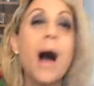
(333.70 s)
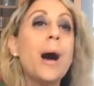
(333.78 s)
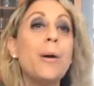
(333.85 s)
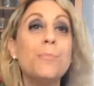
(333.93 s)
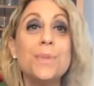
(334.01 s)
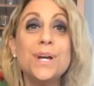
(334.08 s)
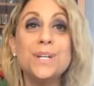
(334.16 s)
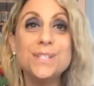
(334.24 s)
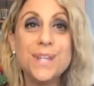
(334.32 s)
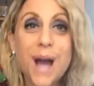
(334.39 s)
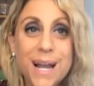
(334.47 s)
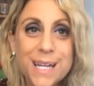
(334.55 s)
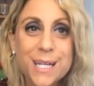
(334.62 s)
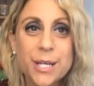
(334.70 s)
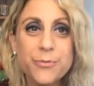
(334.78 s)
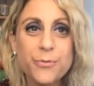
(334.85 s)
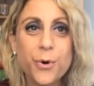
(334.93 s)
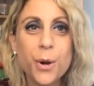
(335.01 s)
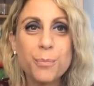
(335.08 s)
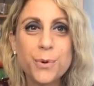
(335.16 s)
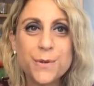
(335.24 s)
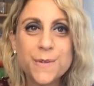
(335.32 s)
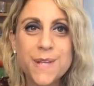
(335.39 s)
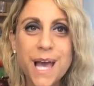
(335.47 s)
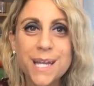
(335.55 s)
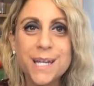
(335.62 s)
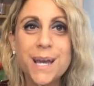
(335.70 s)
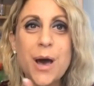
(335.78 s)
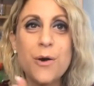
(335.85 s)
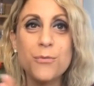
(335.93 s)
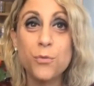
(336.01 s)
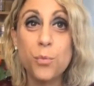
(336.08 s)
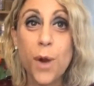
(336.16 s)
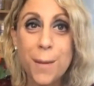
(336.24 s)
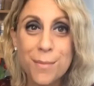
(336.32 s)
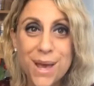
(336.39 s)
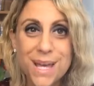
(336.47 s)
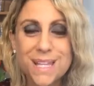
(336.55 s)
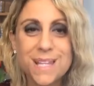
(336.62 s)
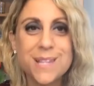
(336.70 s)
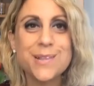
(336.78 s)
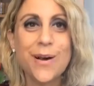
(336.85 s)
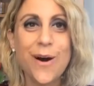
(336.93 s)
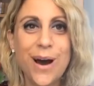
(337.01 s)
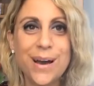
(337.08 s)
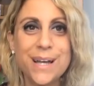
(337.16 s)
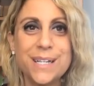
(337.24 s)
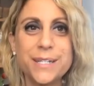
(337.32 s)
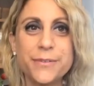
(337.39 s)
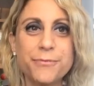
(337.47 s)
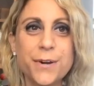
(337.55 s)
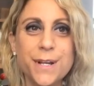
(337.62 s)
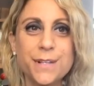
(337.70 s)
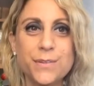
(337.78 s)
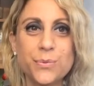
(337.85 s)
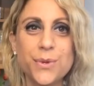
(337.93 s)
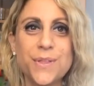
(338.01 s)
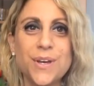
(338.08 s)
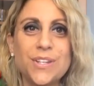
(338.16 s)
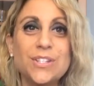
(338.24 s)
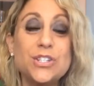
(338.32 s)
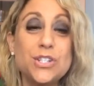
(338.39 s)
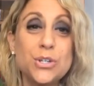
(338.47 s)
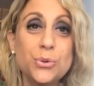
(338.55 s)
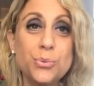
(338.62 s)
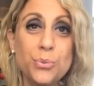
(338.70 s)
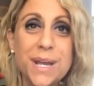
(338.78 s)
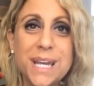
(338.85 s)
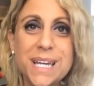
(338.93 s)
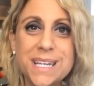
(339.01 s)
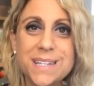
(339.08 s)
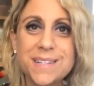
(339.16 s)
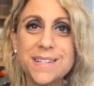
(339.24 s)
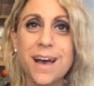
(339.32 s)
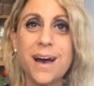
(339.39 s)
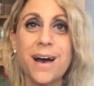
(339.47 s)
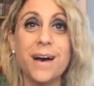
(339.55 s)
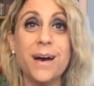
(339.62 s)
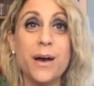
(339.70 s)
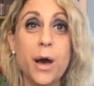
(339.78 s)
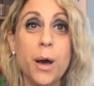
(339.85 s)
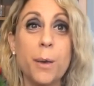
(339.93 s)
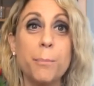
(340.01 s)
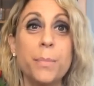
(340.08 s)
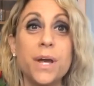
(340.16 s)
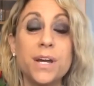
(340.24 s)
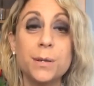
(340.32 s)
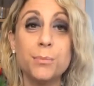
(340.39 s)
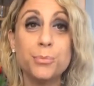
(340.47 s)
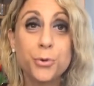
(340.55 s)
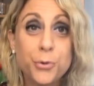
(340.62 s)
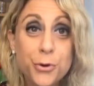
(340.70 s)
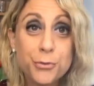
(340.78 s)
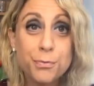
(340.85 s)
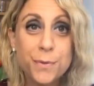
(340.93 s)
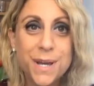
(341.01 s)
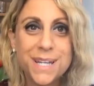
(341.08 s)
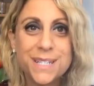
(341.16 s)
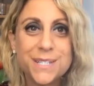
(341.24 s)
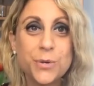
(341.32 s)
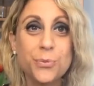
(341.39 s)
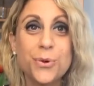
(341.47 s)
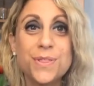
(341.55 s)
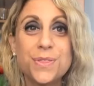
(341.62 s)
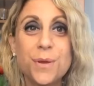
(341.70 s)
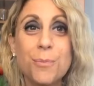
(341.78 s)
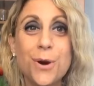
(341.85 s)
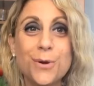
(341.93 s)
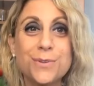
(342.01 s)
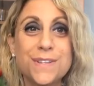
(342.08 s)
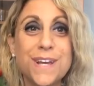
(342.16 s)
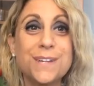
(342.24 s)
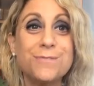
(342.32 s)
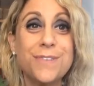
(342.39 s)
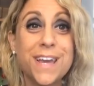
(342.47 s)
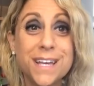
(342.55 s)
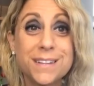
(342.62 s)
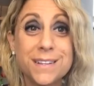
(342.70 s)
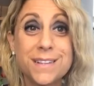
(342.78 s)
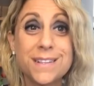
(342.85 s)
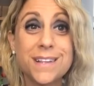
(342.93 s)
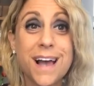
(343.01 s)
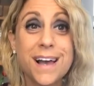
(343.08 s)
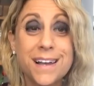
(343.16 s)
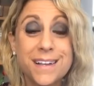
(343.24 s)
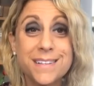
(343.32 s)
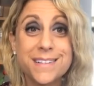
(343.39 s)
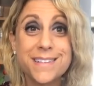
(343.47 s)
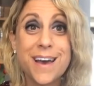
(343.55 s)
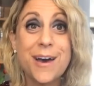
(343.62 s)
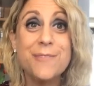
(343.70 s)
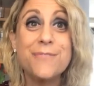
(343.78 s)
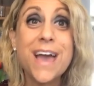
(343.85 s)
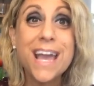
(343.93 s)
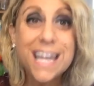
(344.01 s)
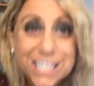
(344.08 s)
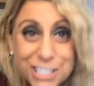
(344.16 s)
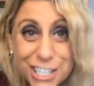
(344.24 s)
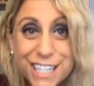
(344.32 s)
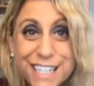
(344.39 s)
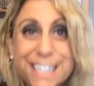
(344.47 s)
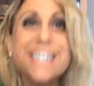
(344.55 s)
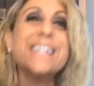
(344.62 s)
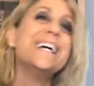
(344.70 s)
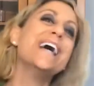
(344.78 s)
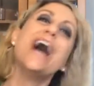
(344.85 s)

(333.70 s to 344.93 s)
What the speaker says: 94% of women saw a difference within 2 weeks, an improvement with the most advanced signs of aging.